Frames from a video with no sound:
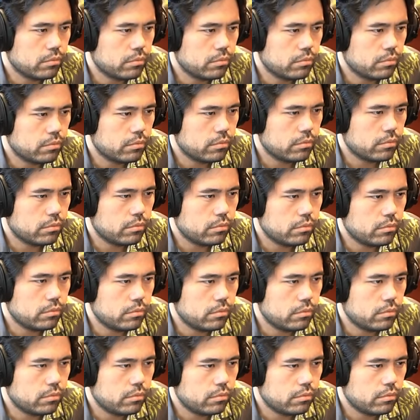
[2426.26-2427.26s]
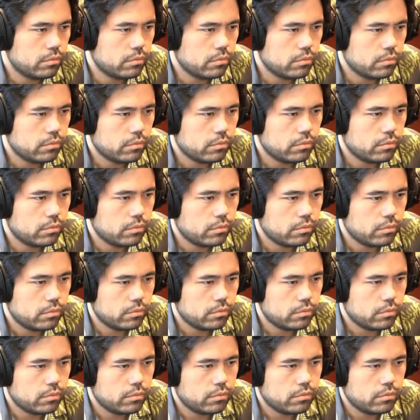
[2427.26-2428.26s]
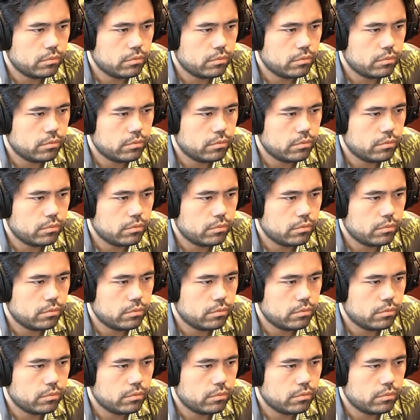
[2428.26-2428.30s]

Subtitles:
No one is speaking in this clip.